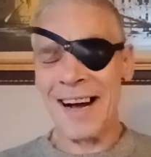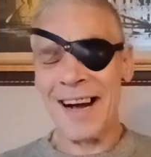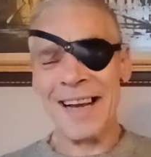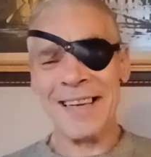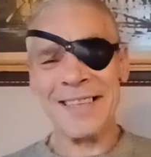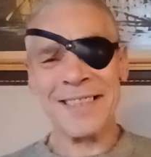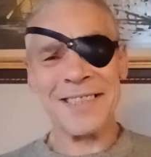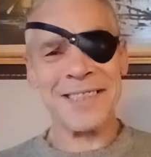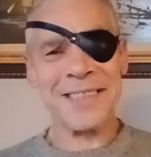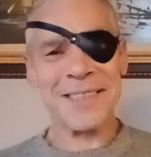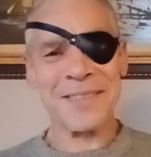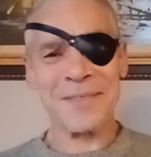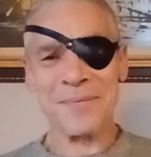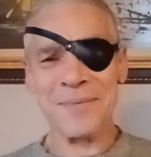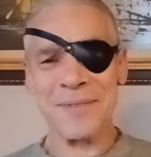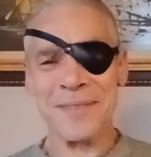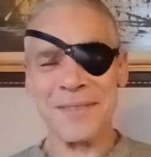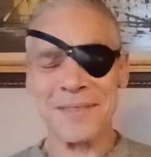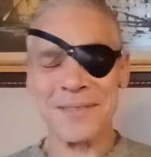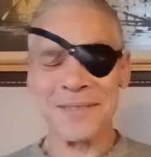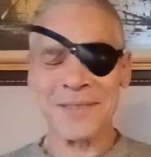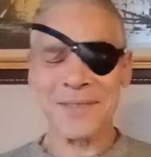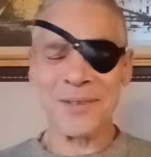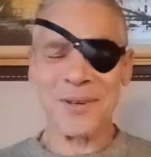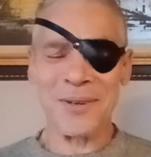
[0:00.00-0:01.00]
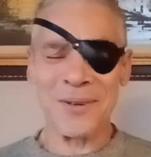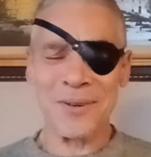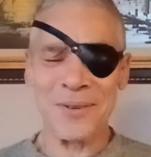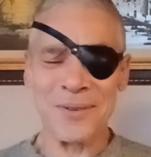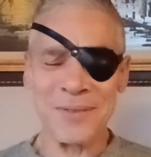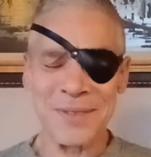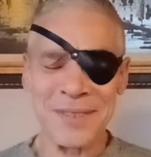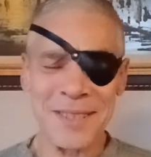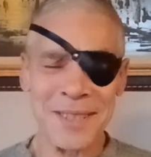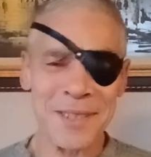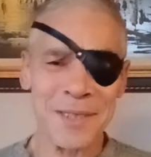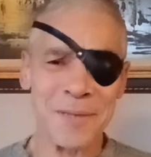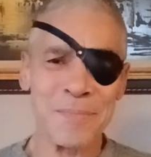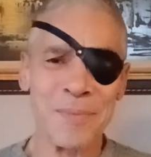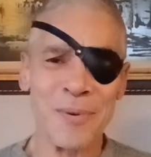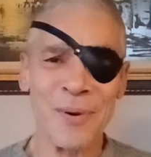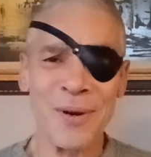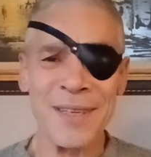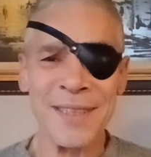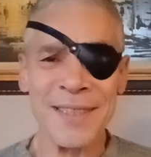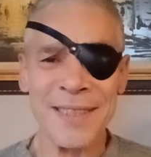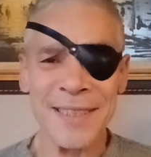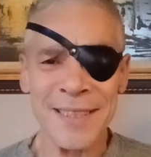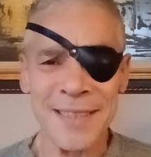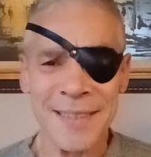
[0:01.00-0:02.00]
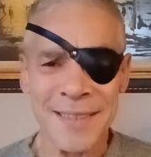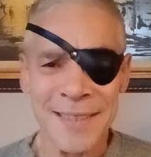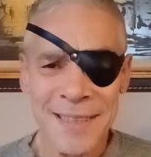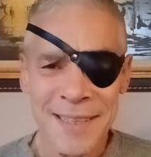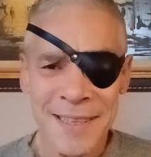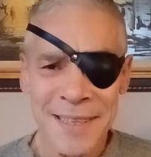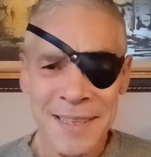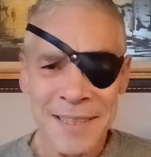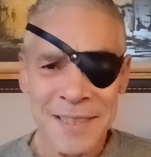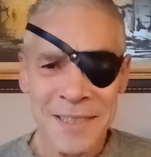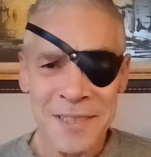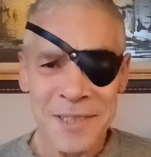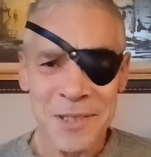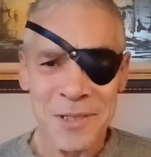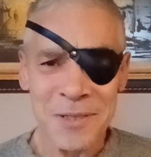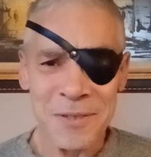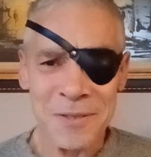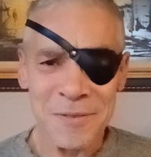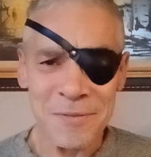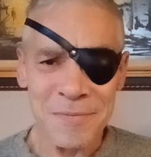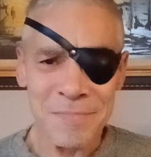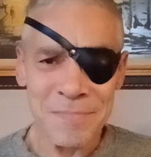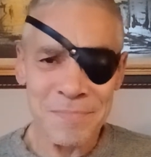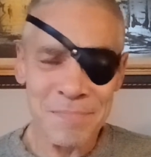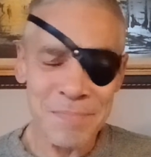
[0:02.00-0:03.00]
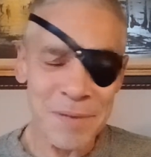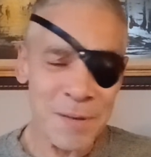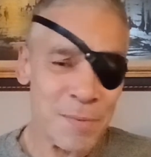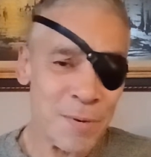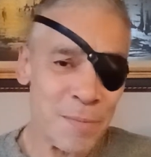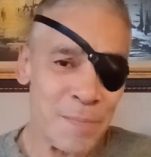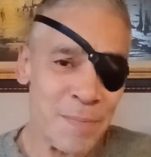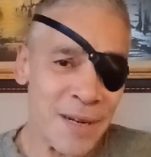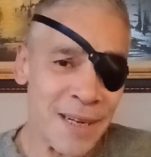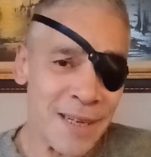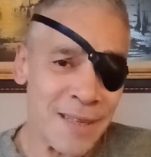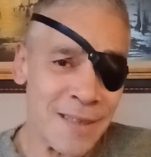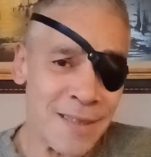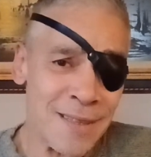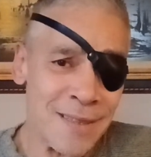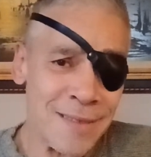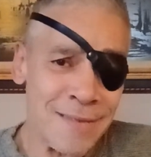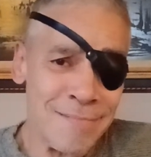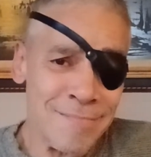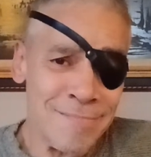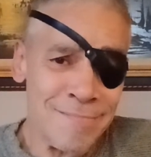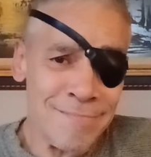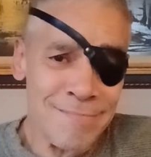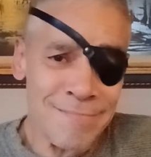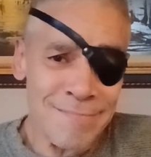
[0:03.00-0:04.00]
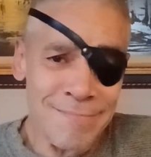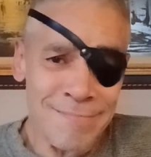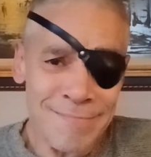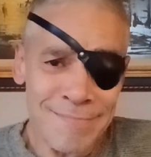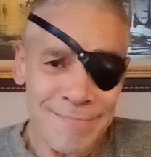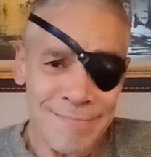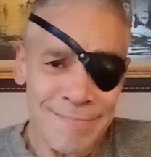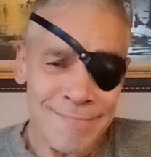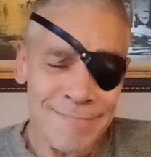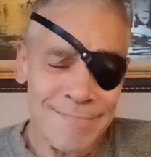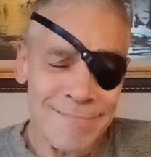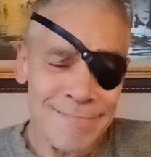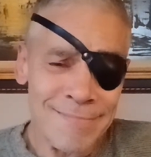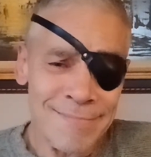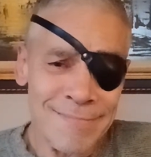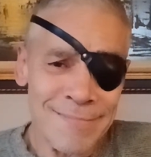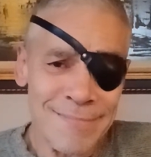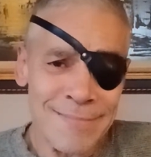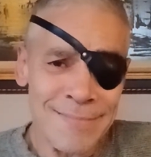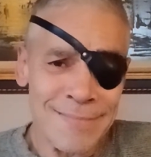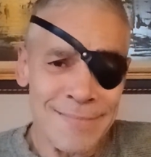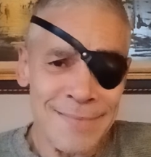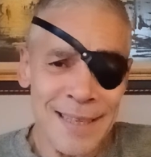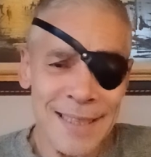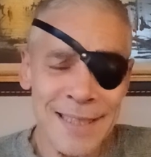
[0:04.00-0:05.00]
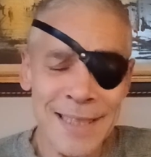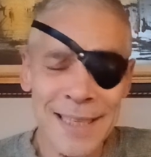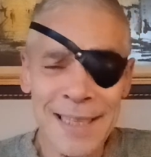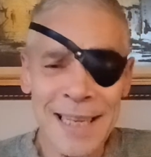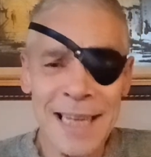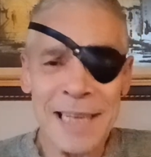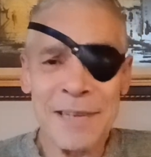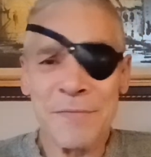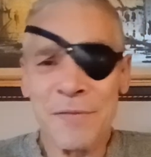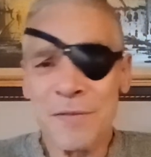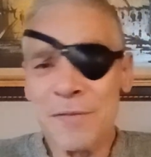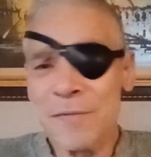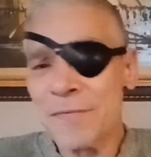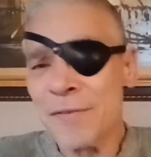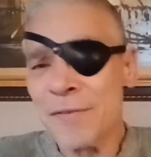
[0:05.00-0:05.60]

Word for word: I just was so disappointed to people picking on delightful,